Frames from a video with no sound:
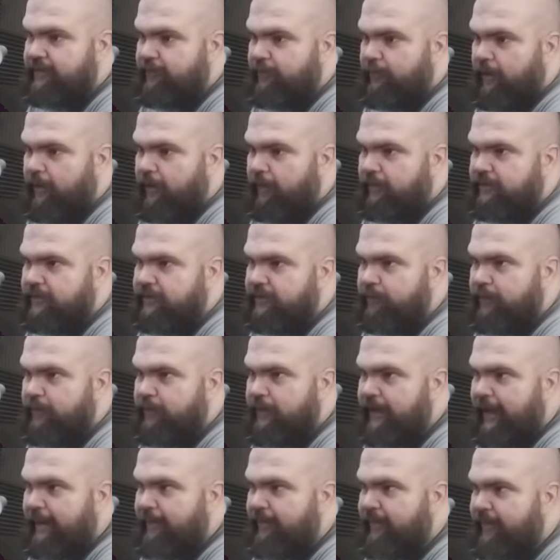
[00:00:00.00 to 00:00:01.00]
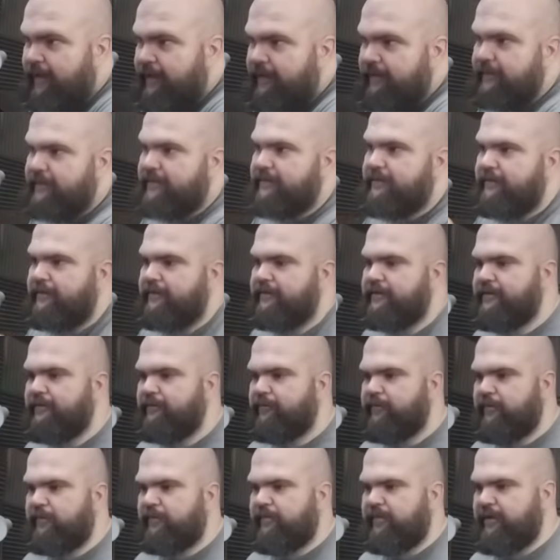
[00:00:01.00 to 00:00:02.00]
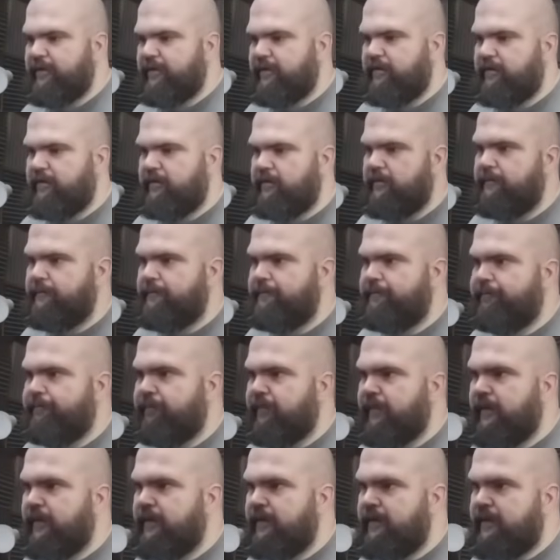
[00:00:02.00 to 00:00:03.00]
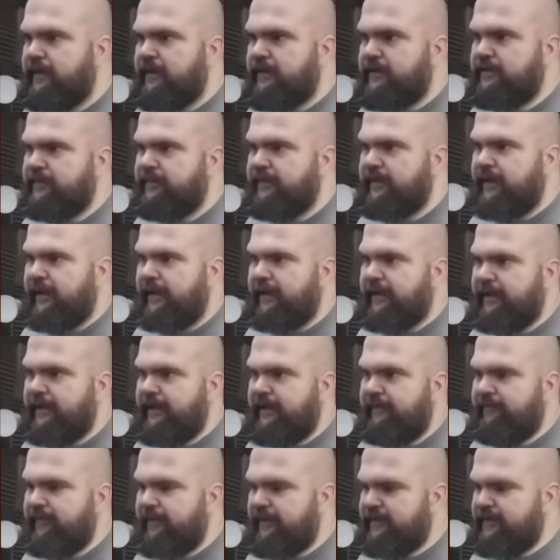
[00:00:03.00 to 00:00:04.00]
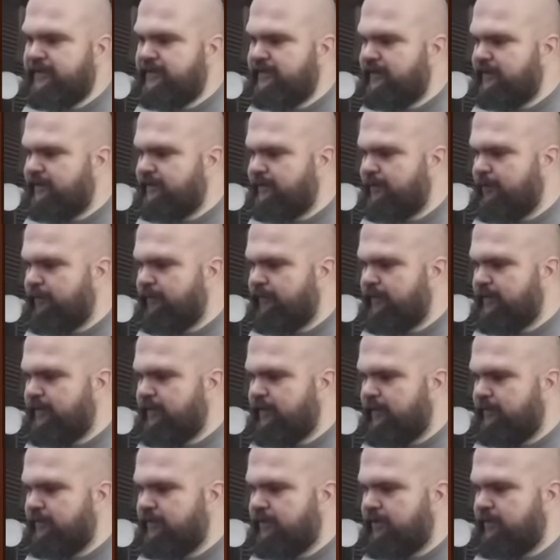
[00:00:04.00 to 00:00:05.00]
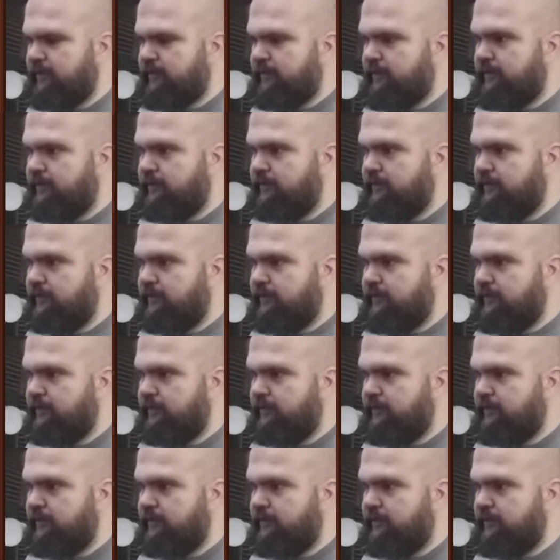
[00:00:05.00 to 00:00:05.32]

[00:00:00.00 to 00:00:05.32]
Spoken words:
a wall. So what I'm thinking the solution would be is to be like, if this is a surface object,